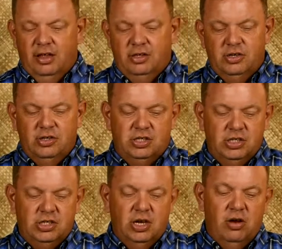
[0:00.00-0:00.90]

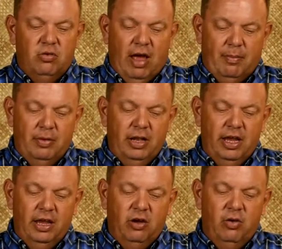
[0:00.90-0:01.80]
churches
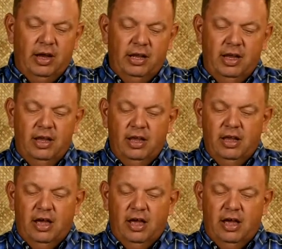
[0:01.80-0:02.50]
rapidly and quickly,